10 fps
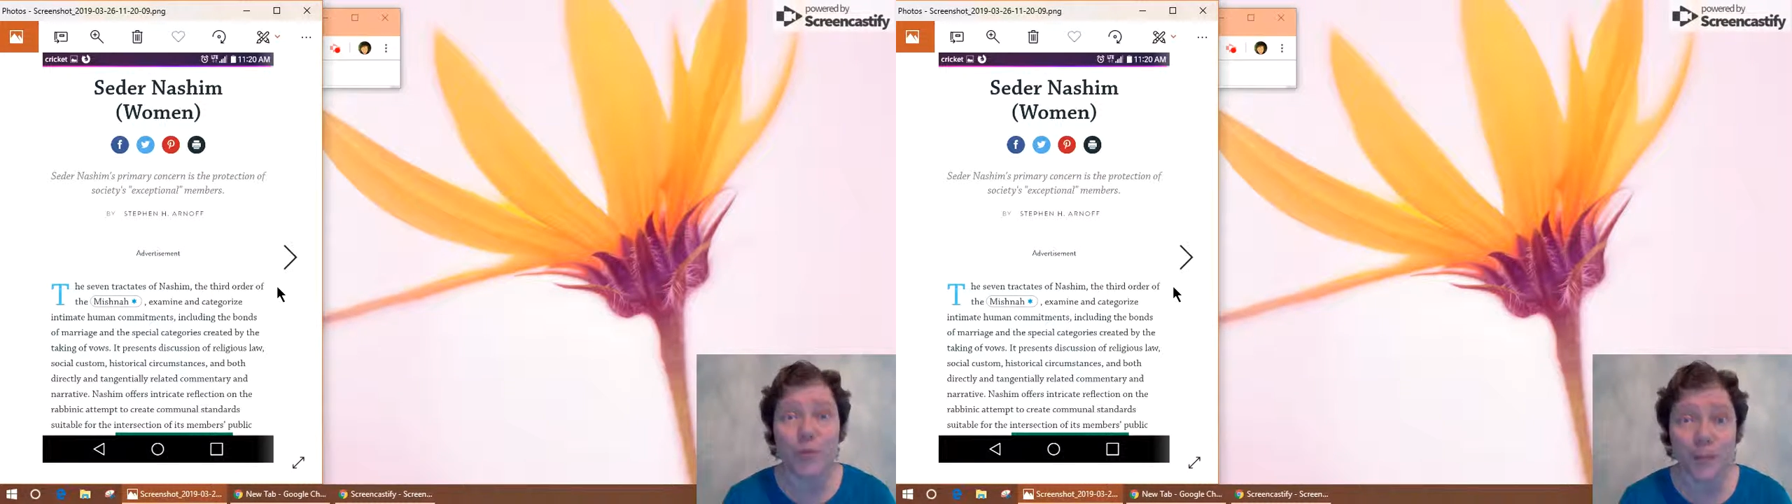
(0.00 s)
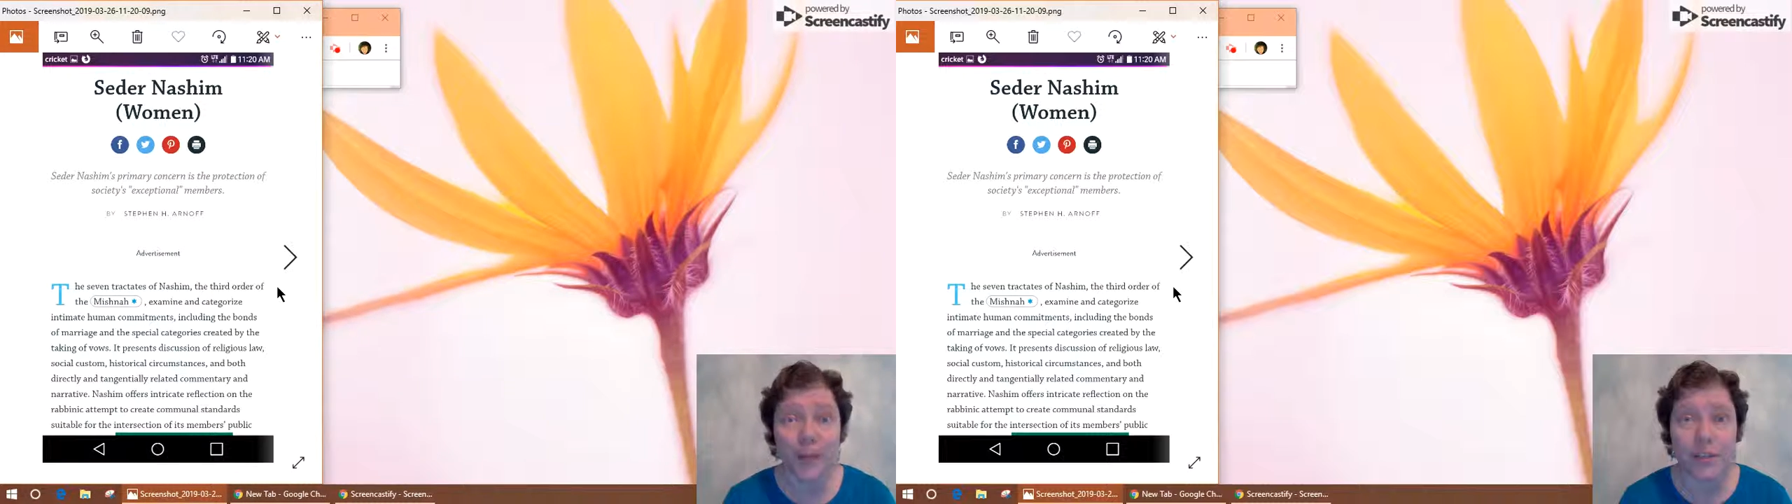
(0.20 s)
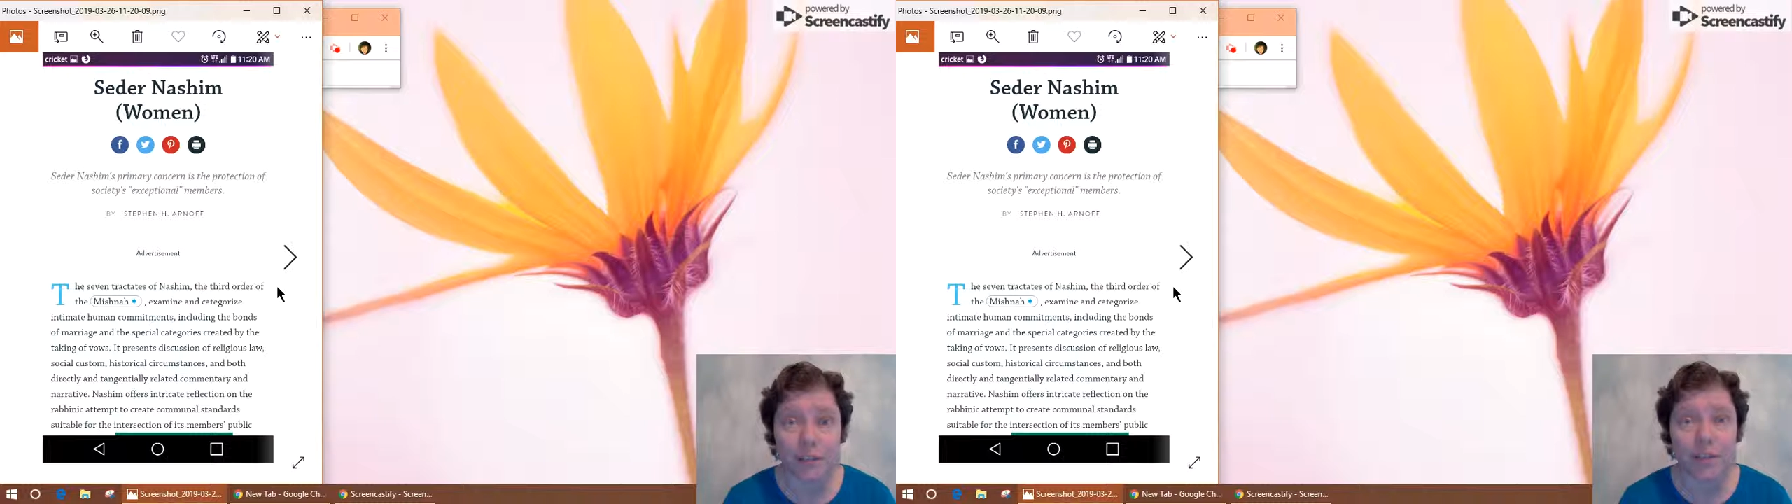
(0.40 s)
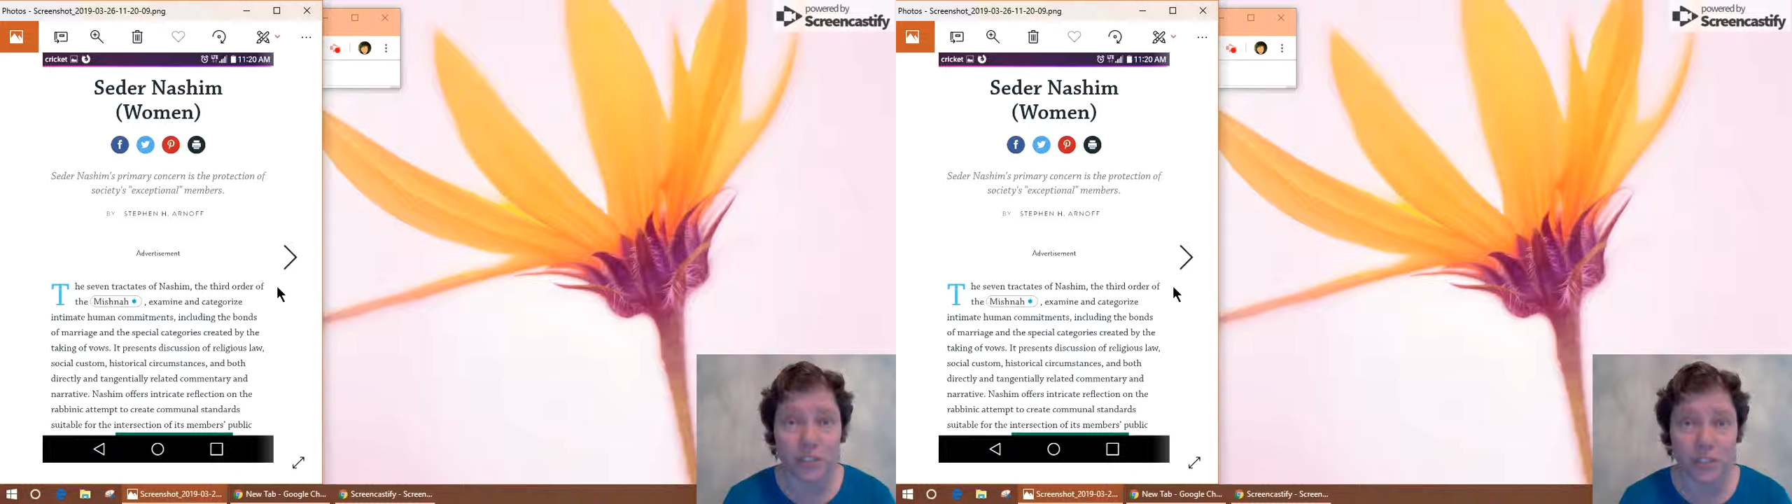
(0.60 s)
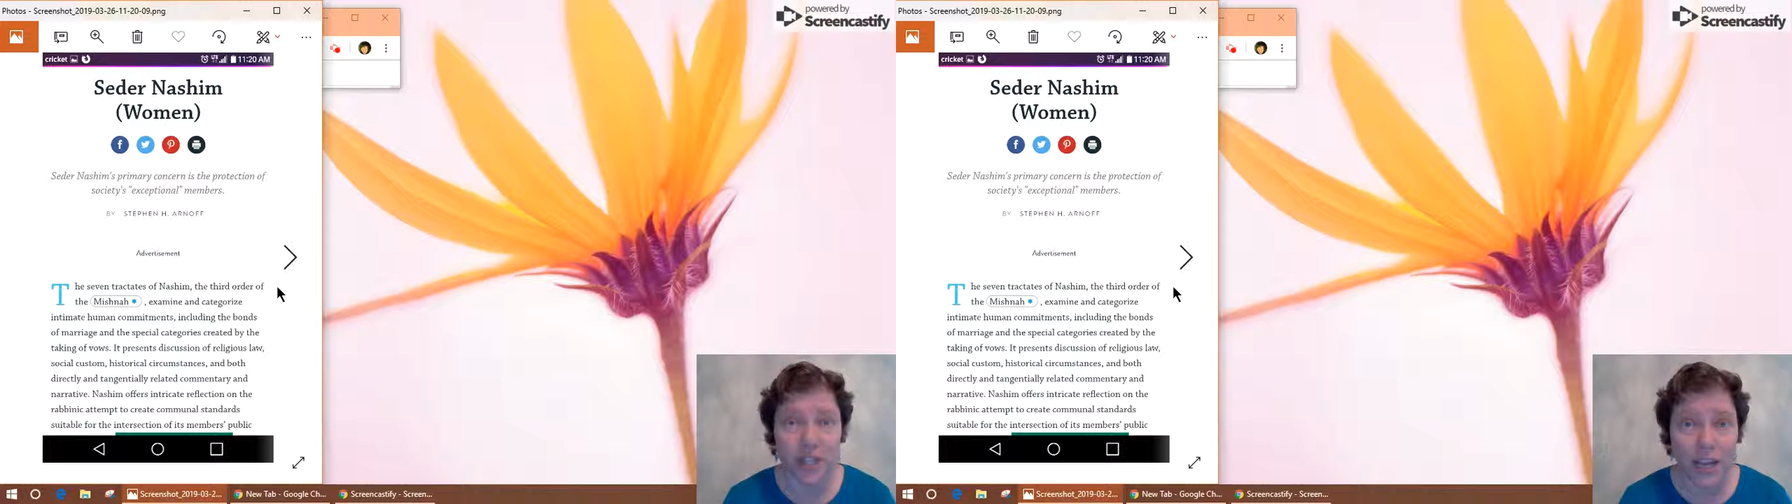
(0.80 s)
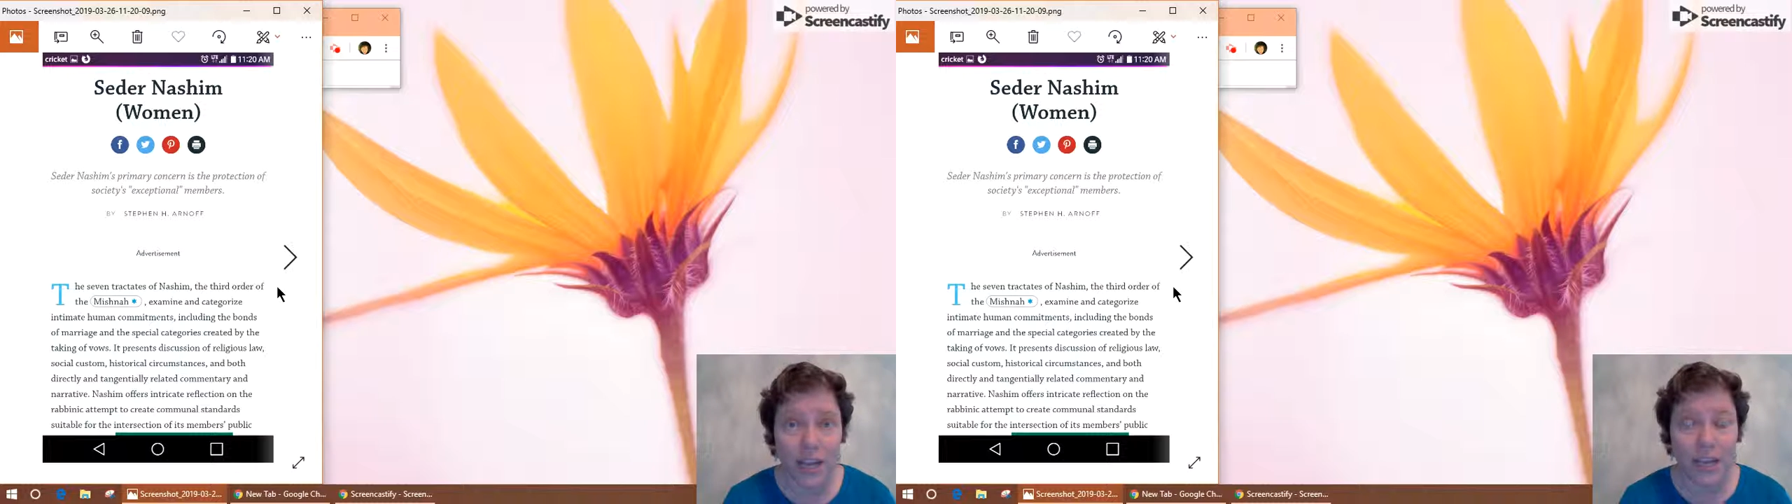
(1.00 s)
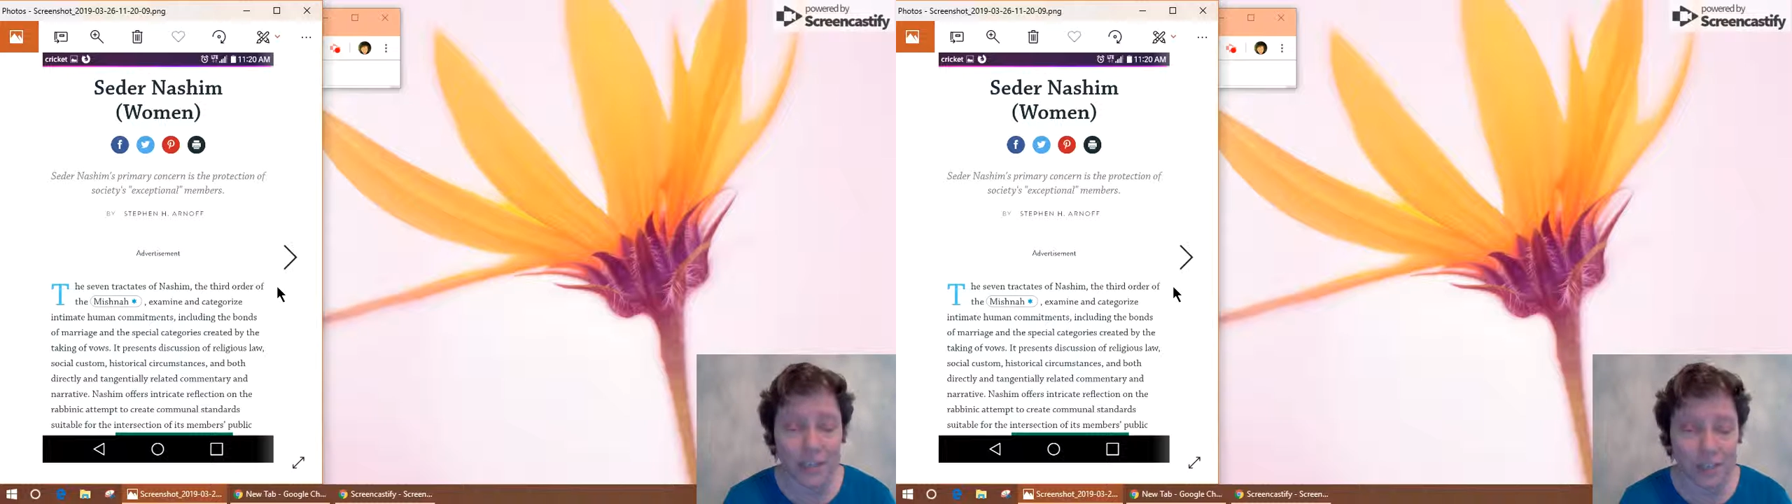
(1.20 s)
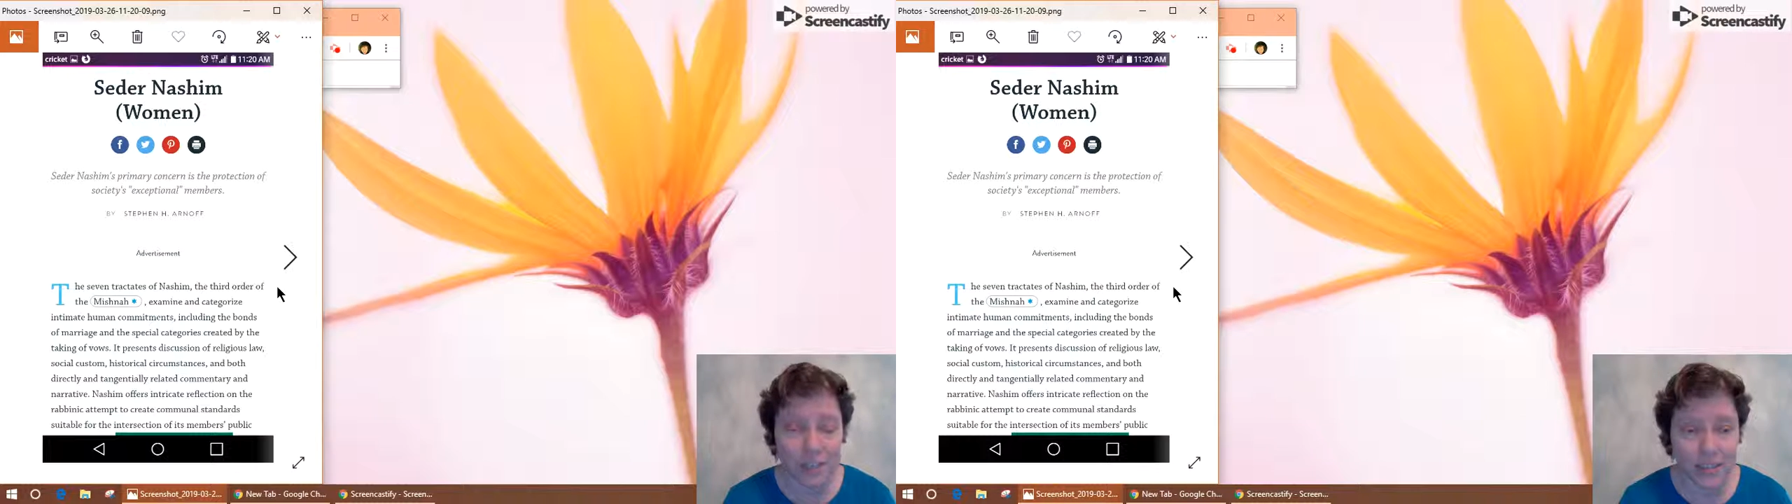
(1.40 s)
protecting your
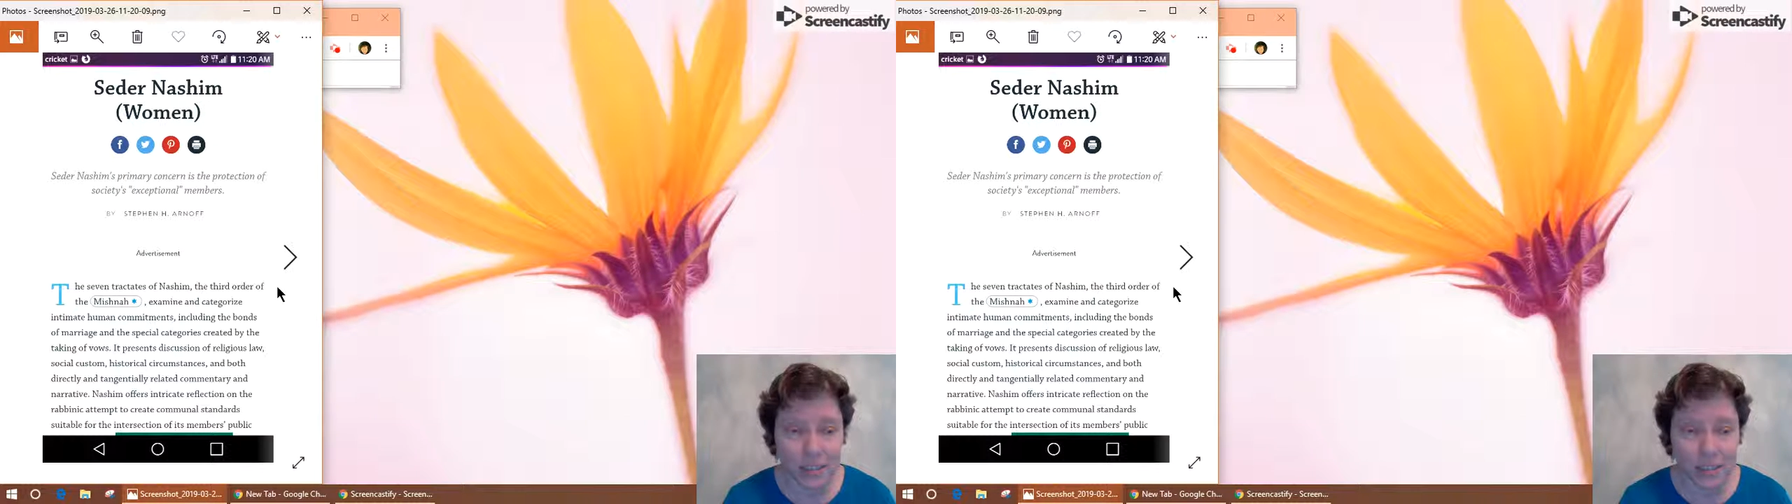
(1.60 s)
society.